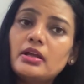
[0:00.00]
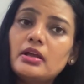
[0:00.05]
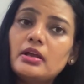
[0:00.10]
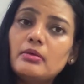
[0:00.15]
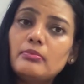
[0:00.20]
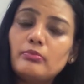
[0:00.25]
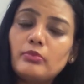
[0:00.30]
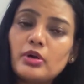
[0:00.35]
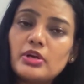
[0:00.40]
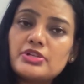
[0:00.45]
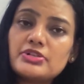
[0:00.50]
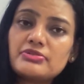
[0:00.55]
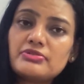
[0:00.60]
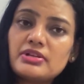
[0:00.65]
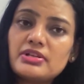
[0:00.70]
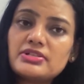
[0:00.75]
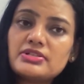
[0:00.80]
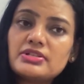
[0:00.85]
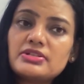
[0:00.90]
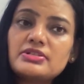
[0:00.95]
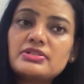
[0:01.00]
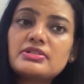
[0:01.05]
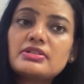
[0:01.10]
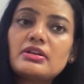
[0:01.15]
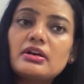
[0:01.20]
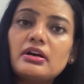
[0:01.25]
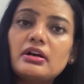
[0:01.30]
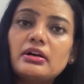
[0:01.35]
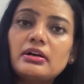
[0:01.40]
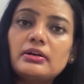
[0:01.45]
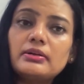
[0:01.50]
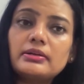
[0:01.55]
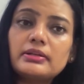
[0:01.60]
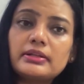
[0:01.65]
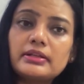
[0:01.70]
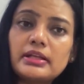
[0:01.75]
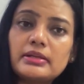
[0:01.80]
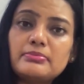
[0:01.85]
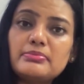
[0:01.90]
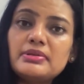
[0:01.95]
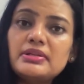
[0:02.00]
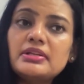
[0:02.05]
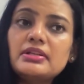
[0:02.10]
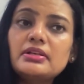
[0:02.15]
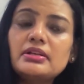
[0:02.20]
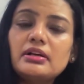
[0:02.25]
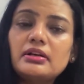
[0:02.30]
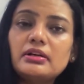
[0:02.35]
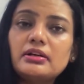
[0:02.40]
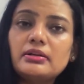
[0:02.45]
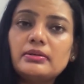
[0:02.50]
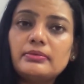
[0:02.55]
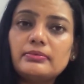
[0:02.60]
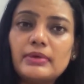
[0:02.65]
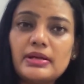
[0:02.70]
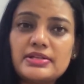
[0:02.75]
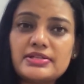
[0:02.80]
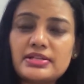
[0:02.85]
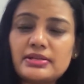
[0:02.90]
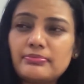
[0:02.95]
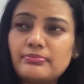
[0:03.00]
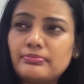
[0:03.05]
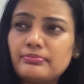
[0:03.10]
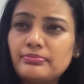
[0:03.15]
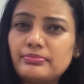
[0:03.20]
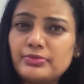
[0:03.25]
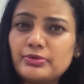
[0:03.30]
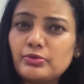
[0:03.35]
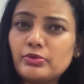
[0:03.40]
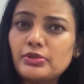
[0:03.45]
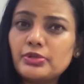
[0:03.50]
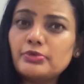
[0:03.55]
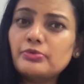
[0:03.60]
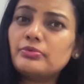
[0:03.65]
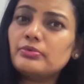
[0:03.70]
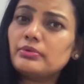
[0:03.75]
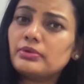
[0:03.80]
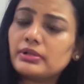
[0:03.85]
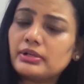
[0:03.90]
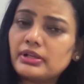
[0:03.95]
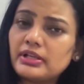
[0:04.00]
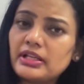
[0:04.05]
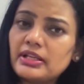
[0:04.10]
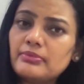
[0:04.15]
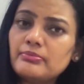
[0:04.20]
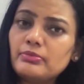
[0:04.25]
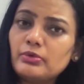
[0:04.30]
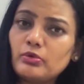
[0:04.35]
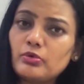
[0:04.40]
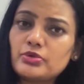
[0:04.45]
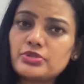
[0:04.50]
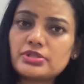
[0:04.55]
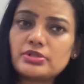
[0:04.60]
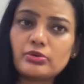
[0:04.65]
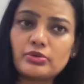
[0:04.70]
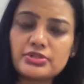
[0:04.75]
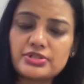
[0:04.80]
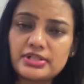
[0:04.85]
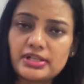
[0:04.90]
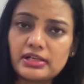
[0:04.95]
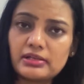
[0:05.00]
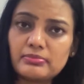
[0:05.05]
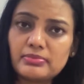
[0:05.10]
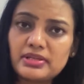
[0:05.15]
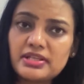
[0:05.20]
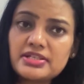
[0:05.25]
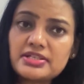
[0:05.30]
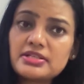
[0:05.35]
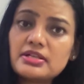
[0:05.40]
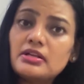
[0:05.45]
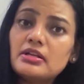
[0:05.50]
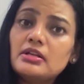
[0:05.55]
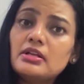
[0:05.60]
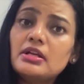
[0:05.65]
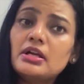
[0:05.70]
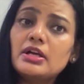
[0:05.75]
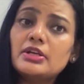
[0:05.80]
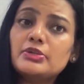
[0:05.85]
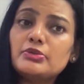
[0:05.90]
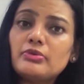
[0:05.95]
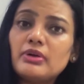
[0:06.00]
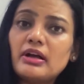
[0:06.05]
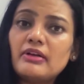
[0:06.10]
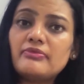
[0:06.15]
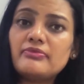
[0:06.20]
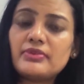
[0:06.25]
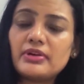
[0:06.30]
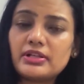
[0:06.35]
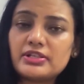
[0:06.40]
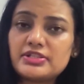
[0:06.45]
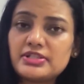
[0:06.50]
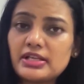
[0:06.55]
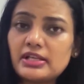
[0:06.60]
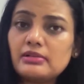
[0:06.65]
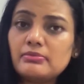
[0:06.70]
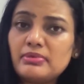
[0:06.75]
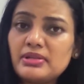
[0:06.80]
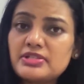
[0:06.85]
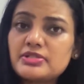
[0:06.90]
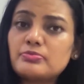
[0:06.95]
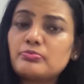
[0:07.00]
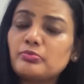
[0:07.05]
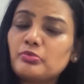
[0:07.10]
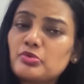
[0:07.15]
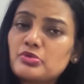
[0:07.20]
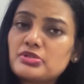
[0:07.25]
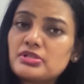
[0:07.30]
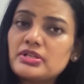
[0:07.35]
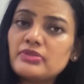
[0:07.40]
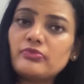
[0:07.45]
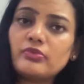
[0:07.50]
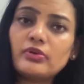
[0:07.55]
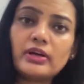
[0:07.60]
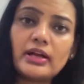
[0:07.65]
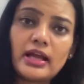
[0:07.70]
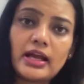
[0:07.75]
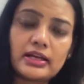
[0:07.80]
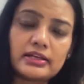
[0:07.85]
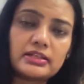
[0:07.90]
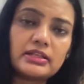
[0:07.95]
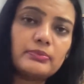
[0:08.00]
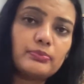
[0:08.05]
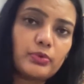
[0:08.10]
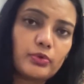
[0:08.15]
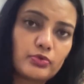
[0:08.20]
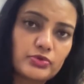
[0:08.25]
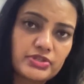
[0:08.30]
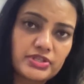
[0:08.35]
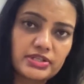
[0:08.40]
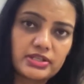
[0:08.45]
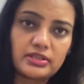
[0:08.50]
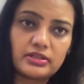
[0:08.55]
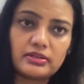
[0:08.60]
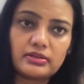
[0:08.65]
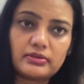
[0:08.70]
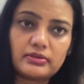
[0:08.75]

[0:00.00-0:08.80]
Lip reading: Moisturizers can be, as I told you, cream, lotion, or gel based. You have gel based mostly for acne prone skin.